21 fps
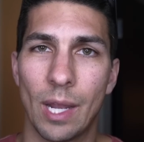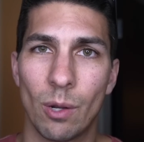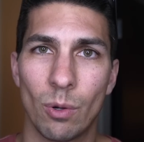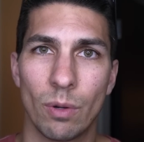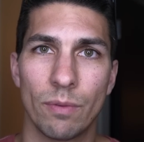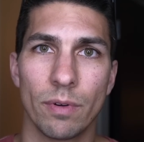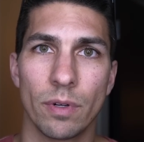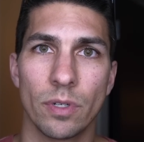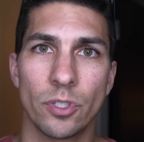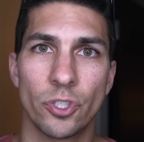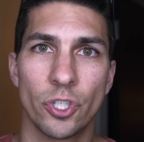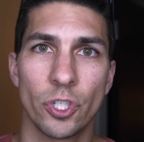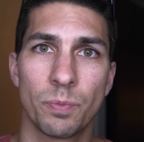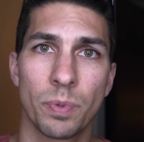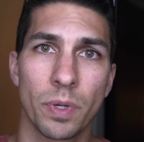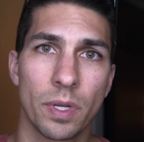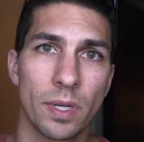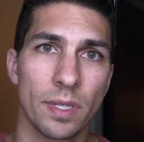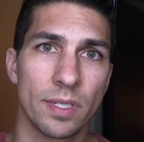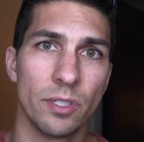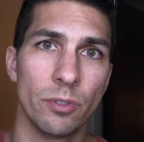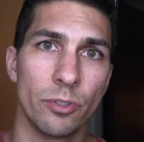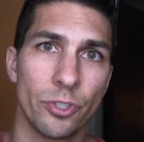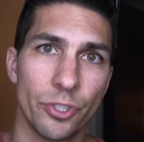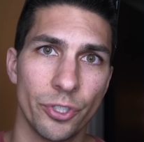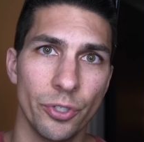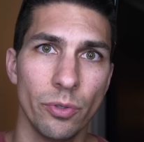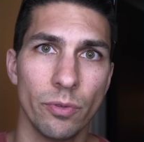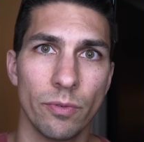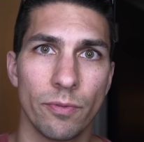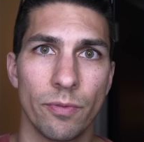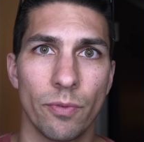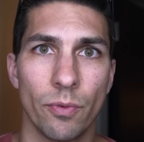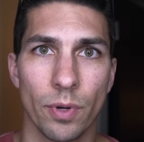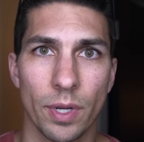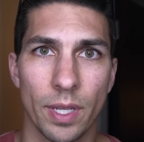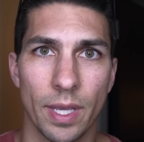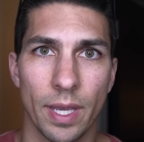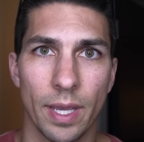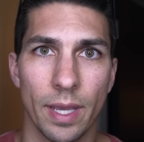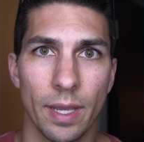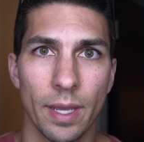However, just because you shoot in
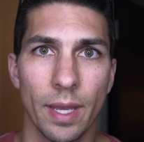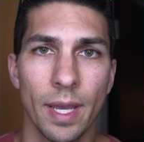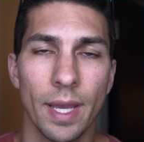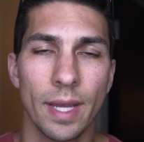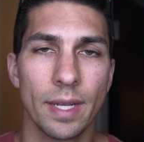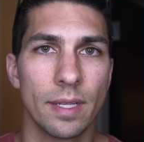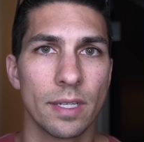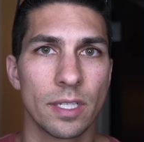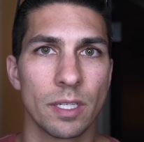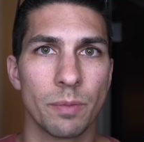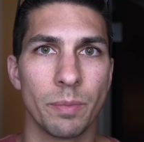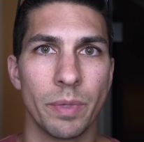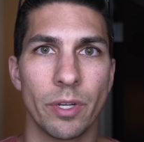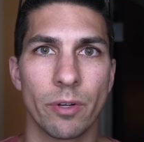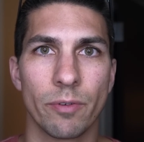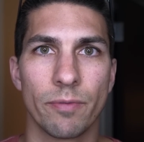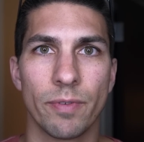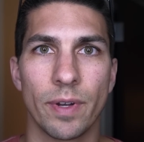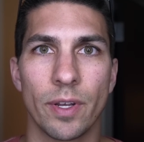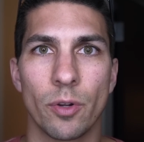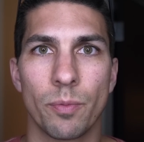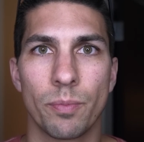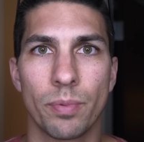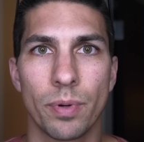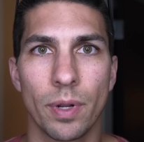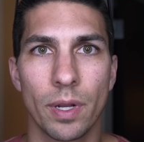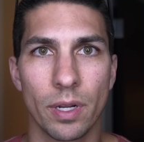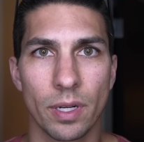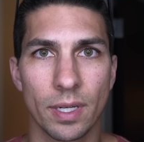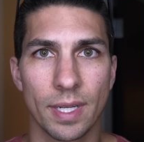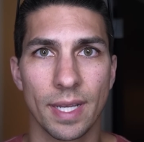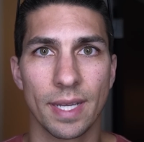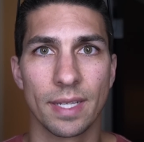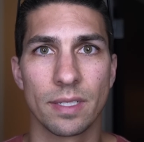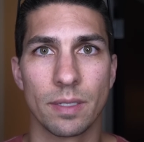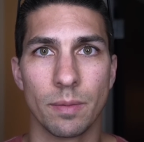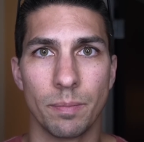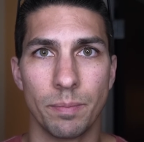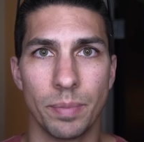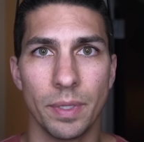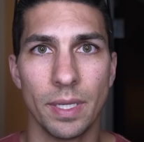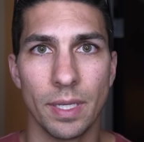4K doesn't mean your final product has
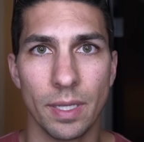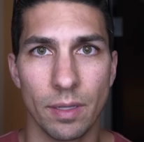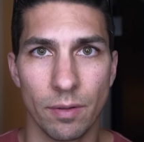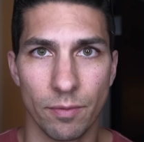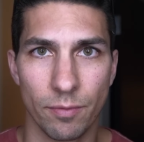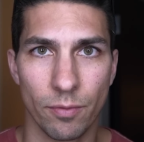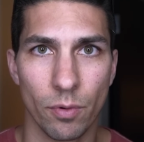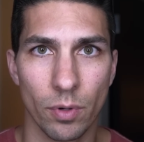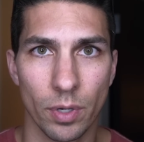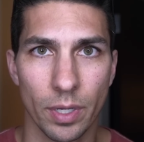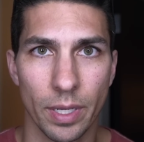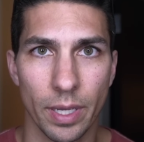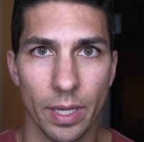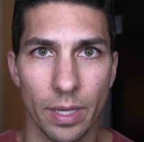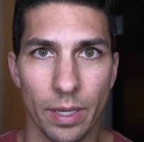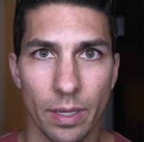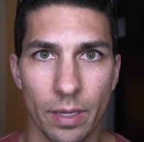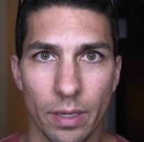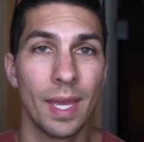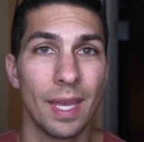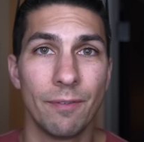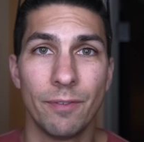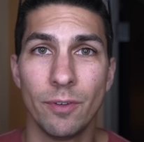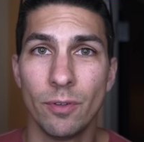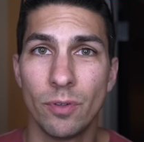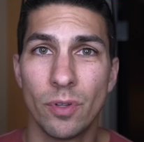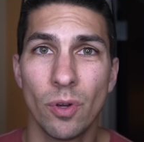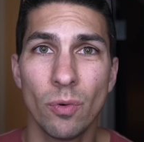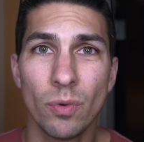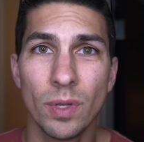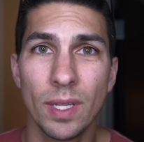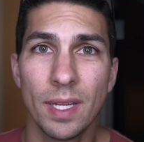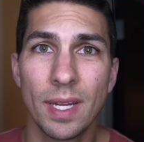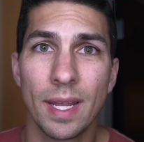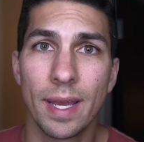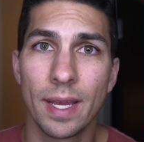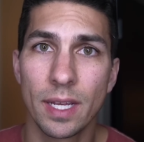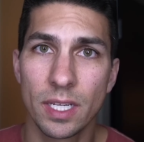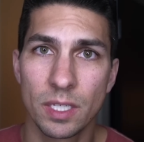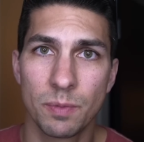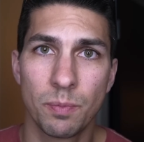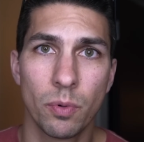to be in 4K. If you don't need to
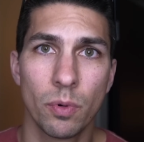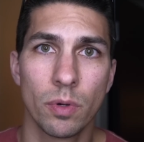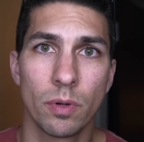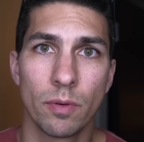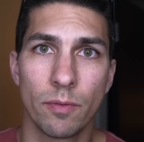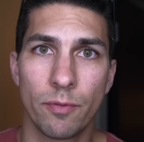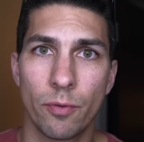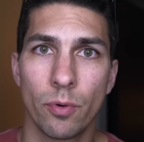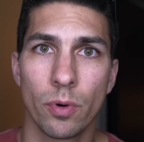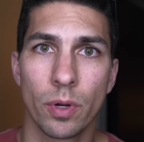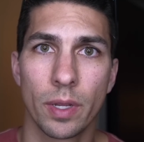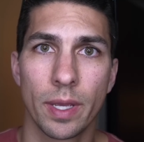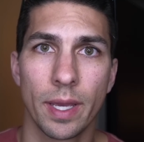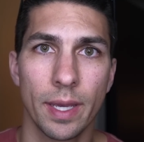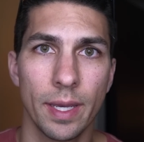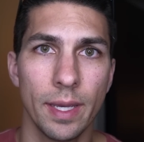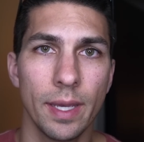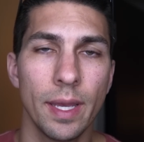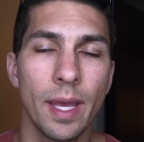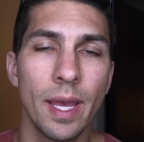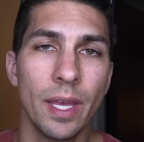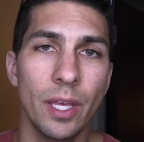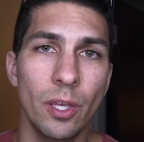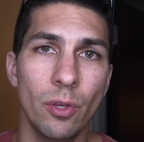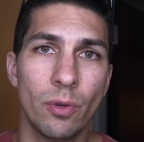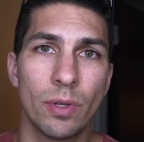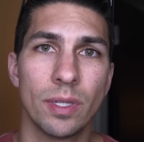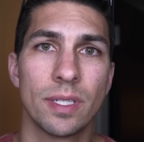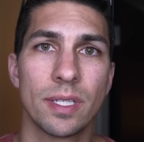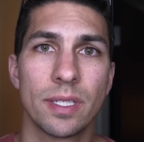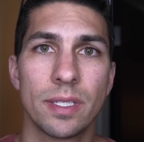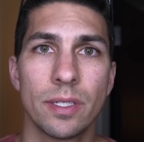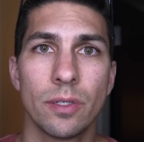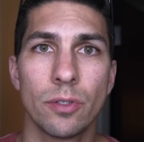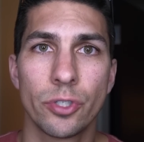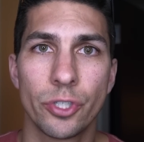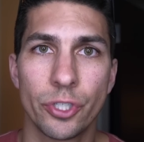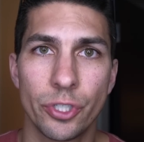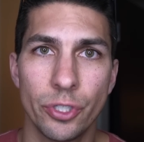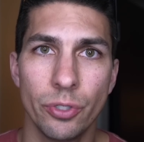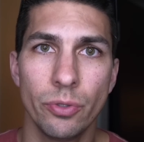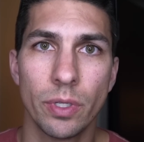export in 4K, you can still
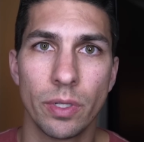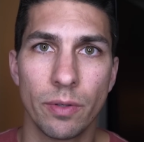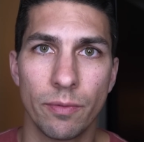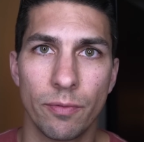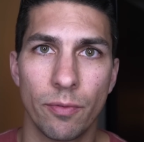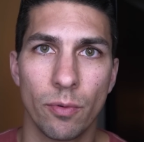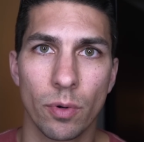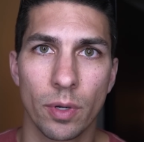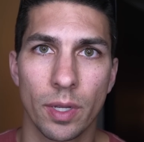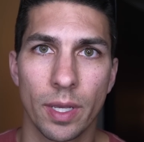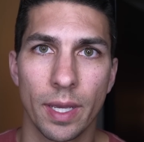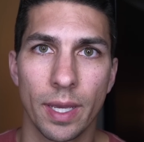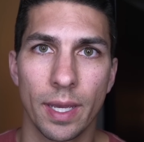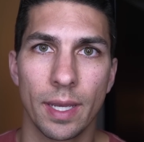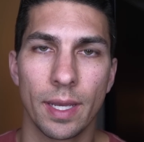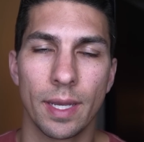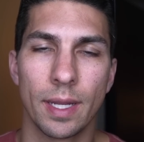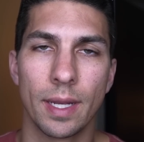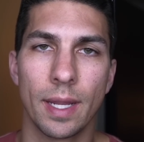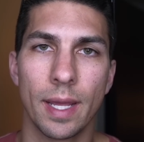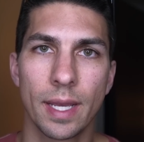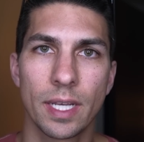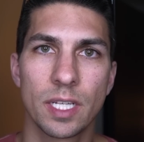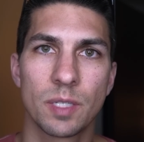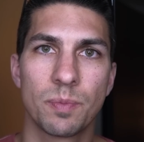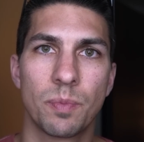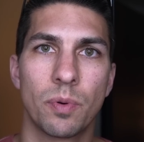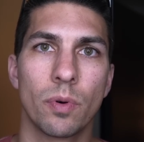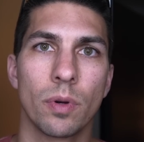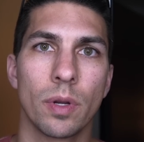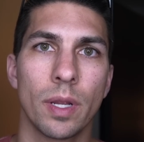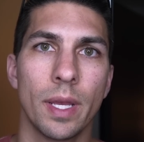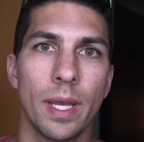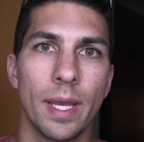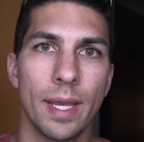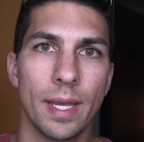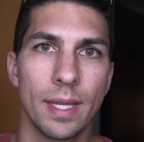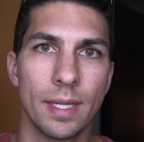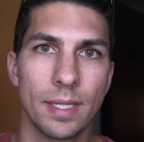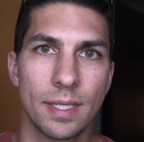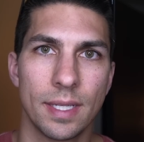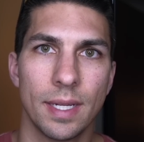shoot in 4K and export
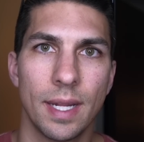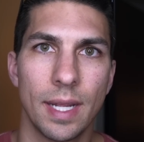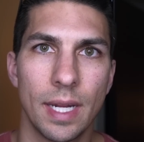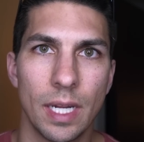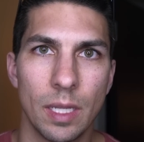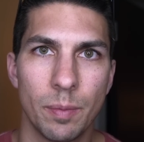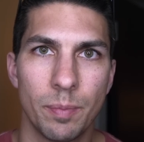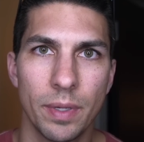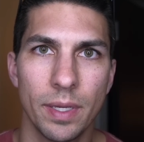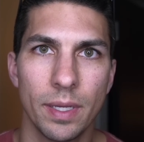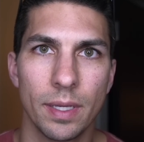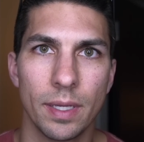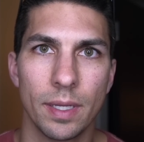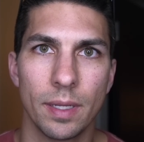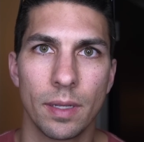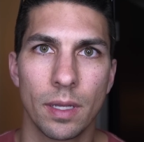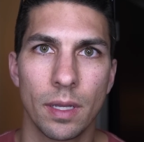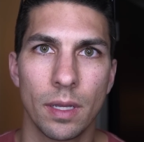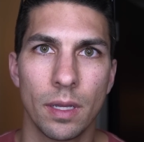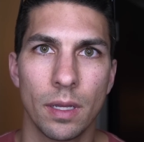in 1080p.